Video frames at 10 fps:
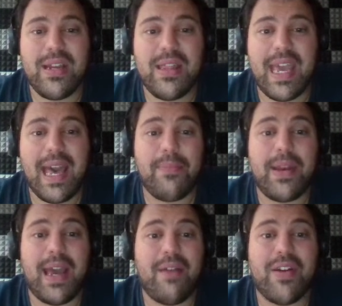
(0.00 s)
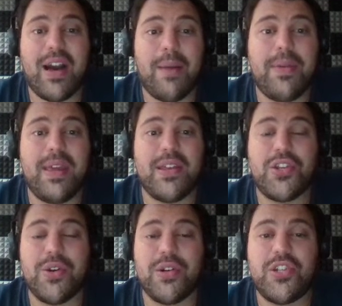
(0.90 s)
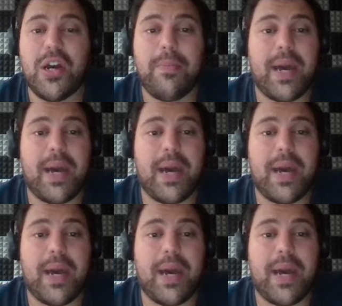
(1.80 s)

They happen to have a copy of the Shonen Jump.